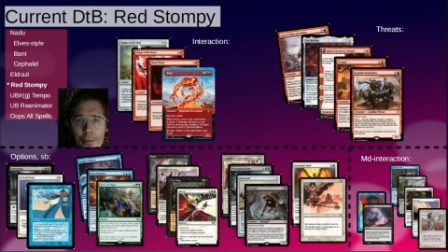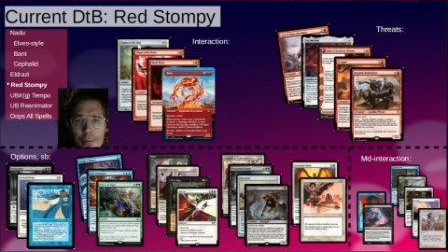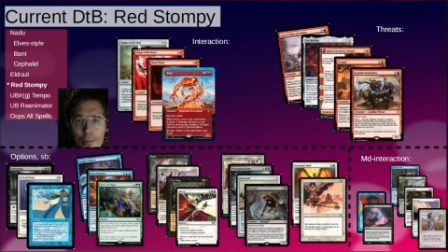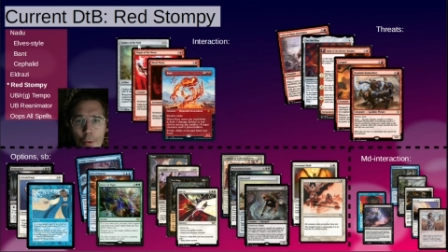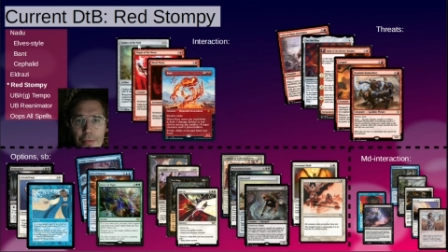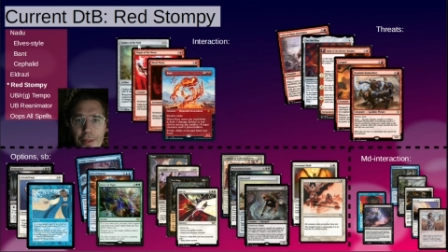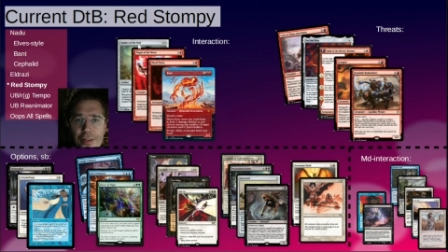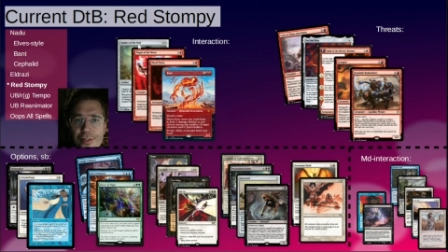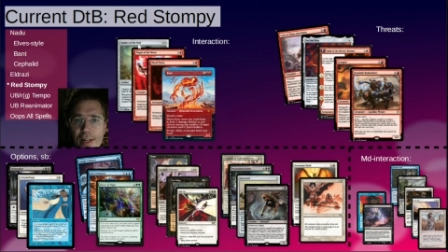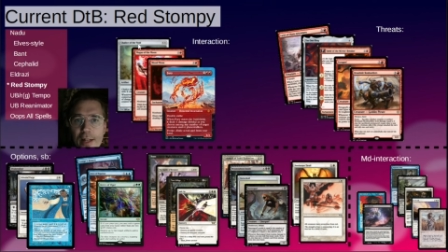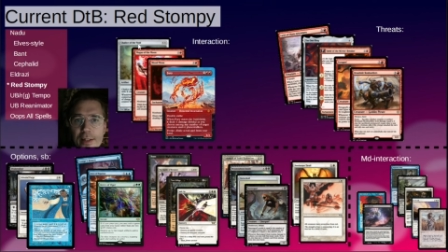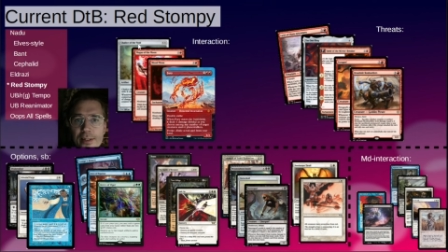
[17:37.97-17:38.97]
both the
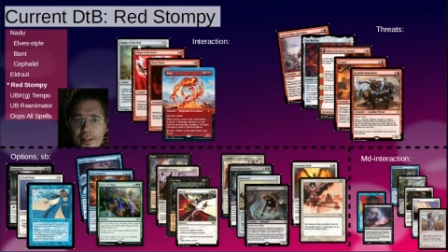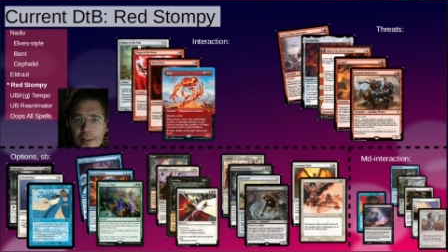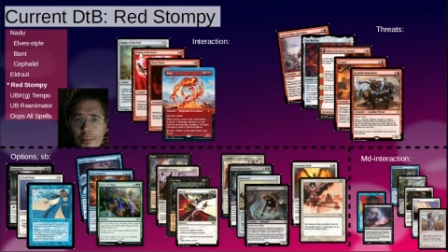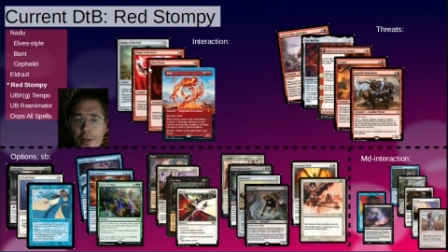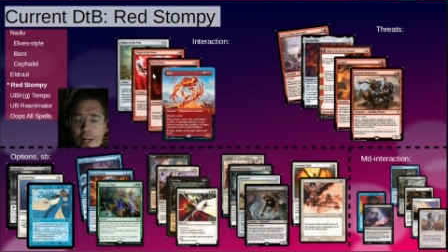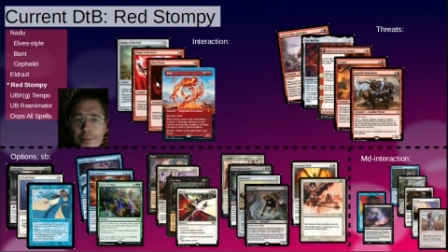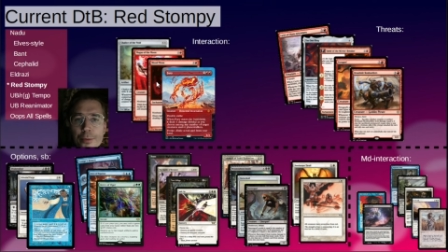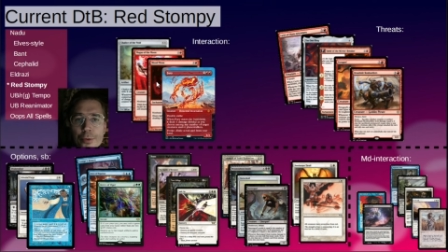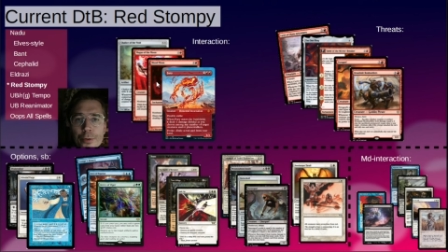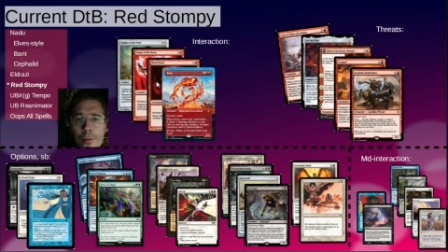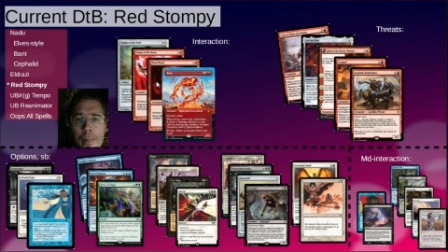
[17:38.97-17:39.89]
Chalice and the Blood Moon